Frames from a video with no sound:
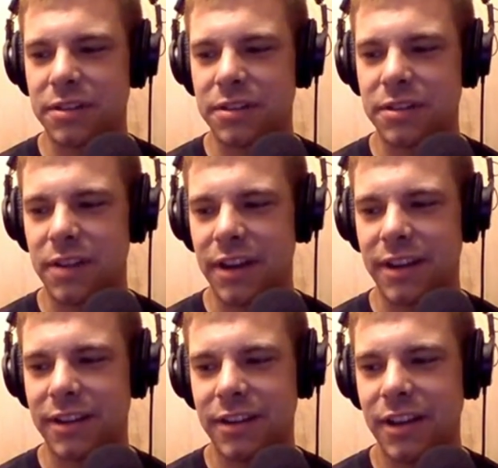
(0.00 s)

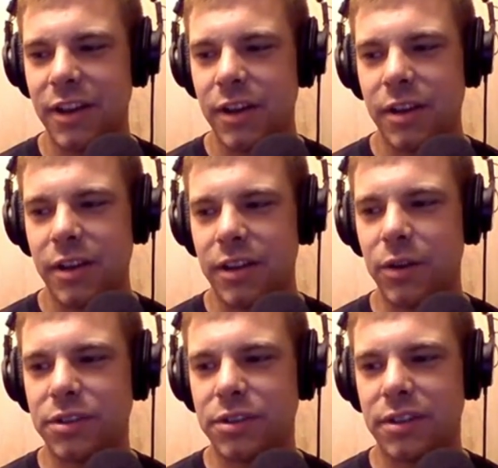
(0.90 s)

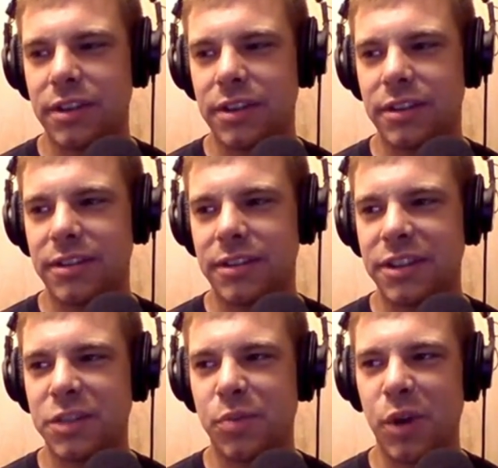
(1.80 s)
There was
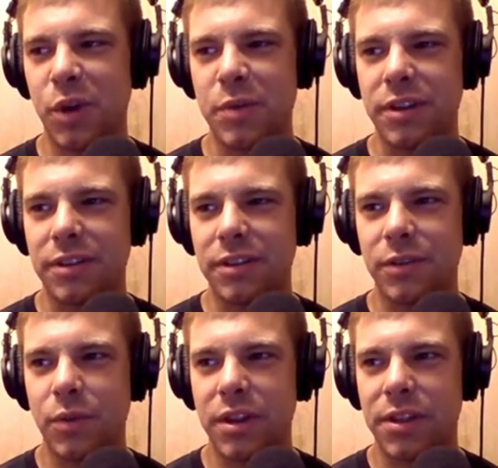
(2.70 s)
disappointment
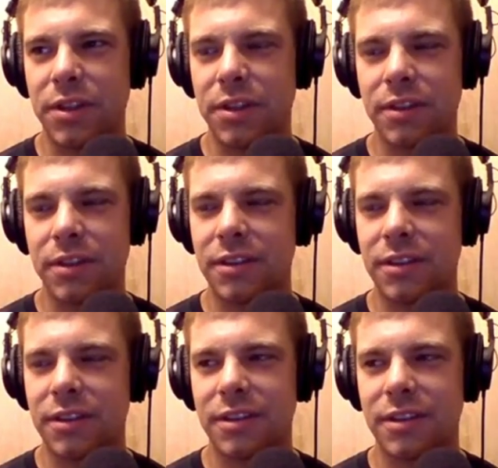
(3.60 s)
with
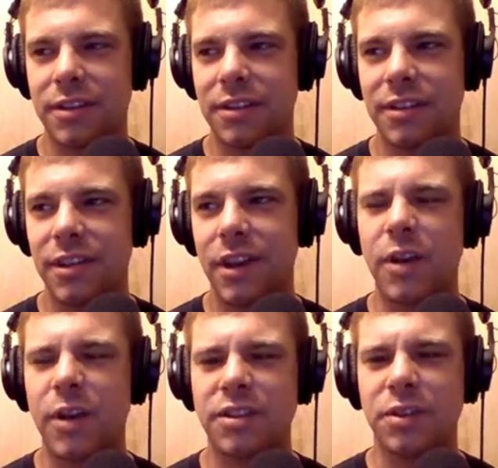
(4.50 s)

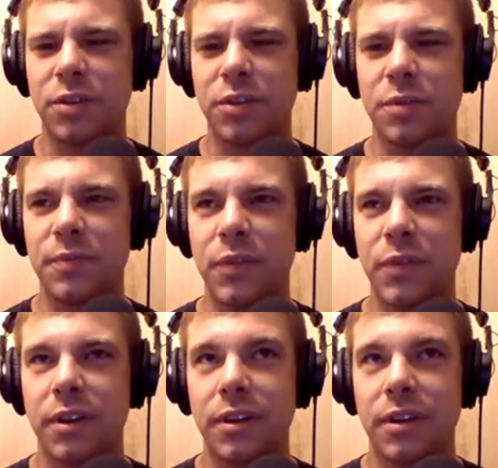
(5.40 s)
amongst the group.
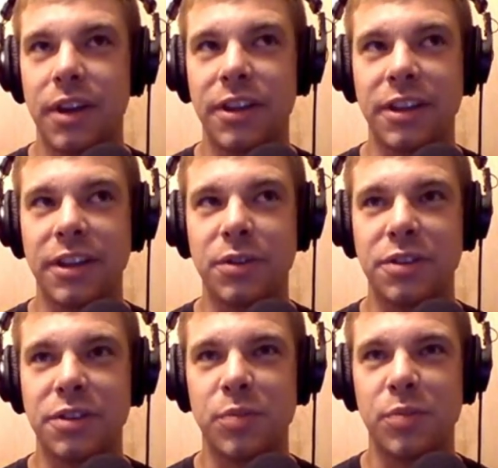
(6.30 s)
I think there was
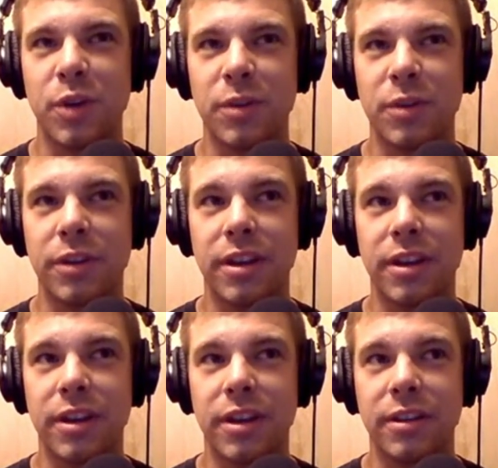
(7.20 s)
disappointment in the
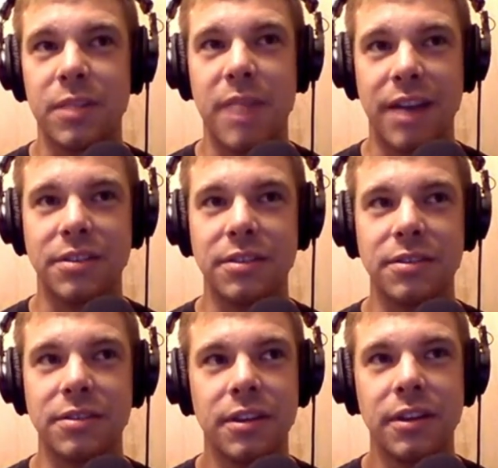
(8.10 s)

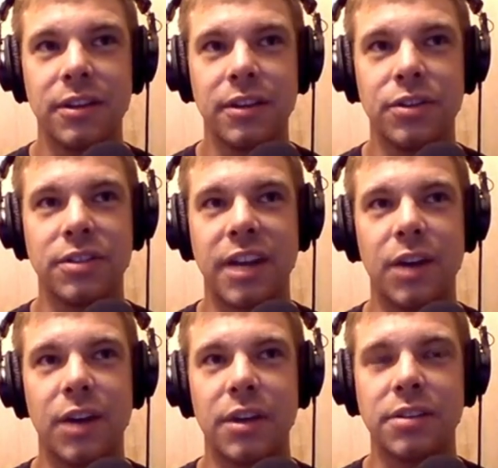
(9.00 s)
masses, just
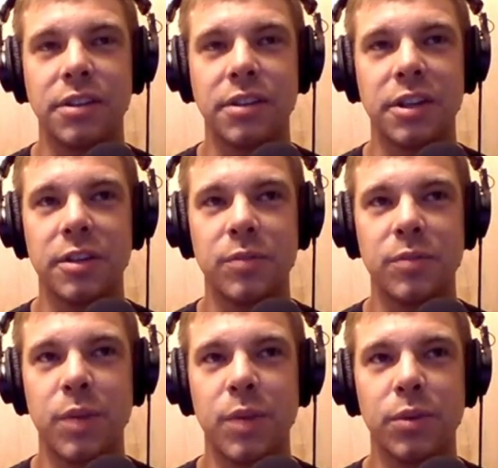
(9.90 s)
how easily
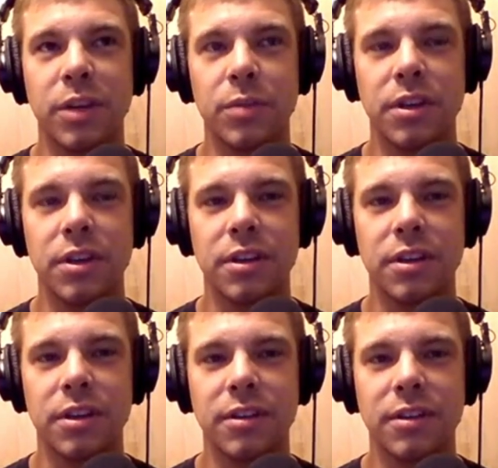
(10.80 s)
people can be
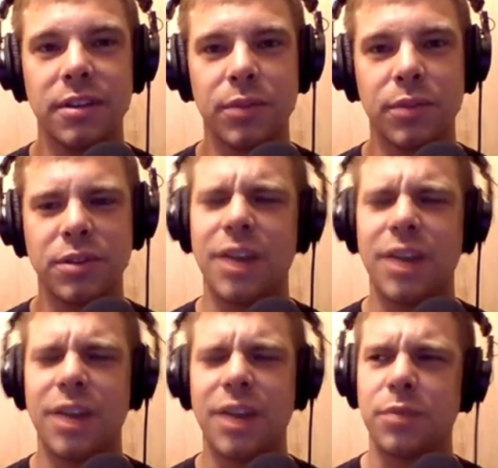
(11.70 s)
pers
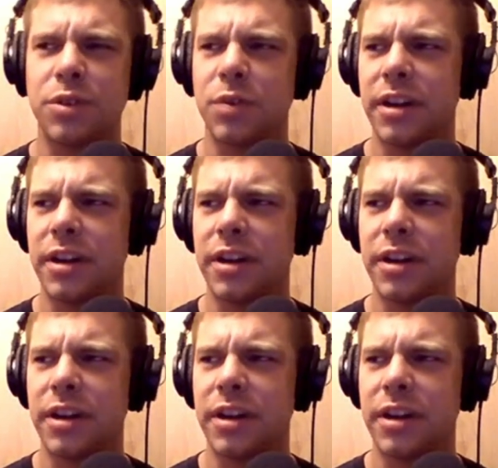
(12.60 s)
not persuade.